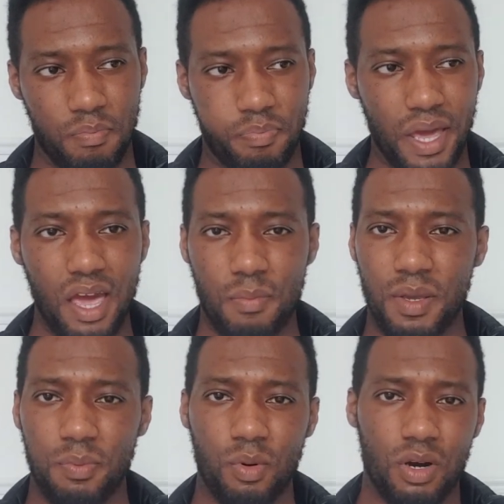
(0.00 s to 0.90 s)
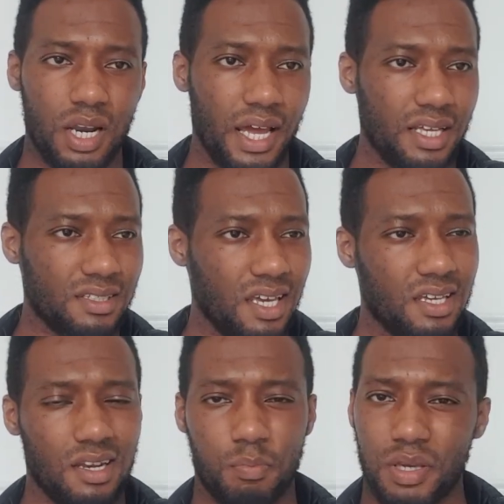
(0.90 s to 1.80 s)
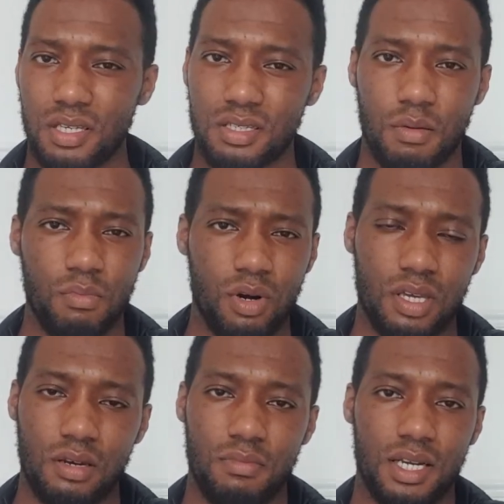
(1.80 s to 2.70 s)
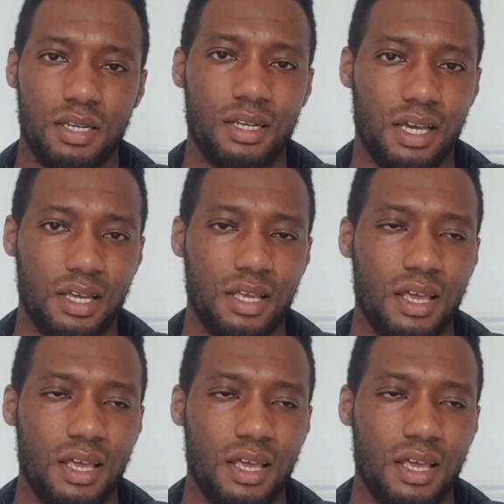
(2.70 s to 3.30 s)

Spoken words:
bare people were like taking the piss and mocking man and that.